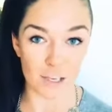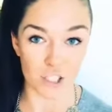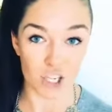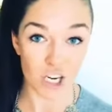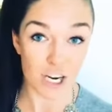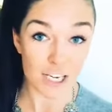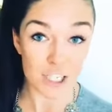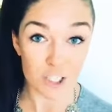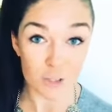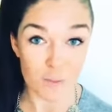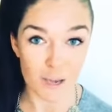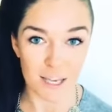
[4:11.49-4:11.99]

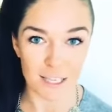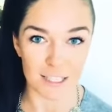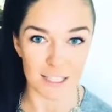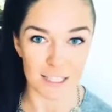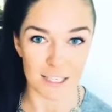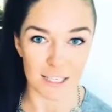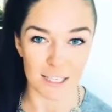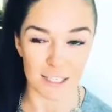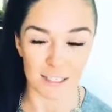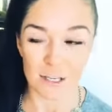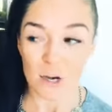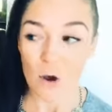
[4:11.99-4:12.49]
Change
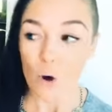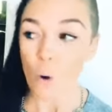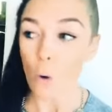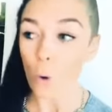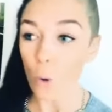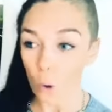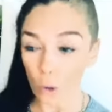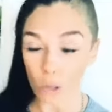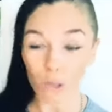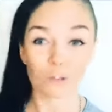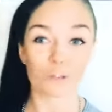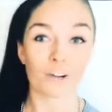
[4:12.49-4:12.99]
magazine
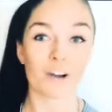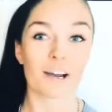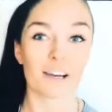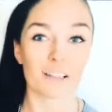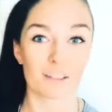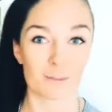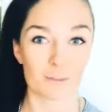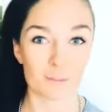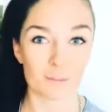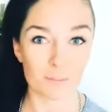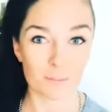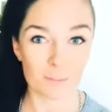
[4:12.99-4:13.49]
all
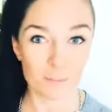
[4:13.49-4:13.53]
around